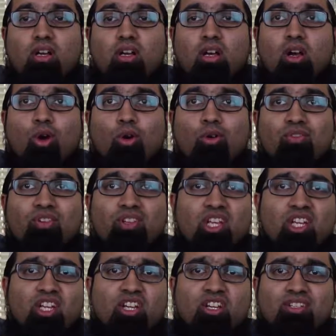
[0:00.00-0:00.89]
over
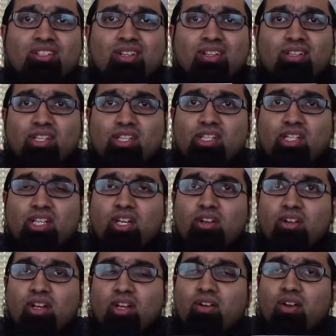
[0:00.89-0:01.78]
the years and
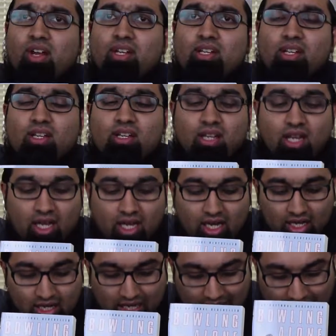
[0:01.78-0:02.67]
deteriorated,
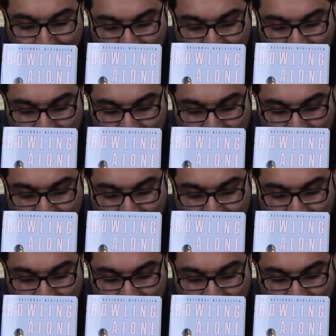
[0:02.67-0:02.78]
and